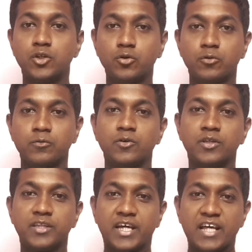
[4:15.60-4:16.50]
Though
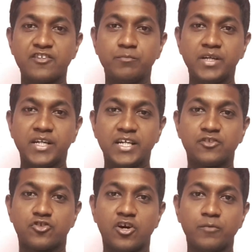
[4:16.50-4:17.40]
there hasn't been any
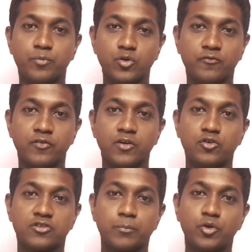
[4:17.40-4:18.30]
strong proof
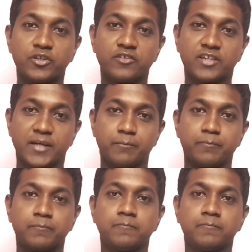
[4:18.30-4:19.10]
to support this claim.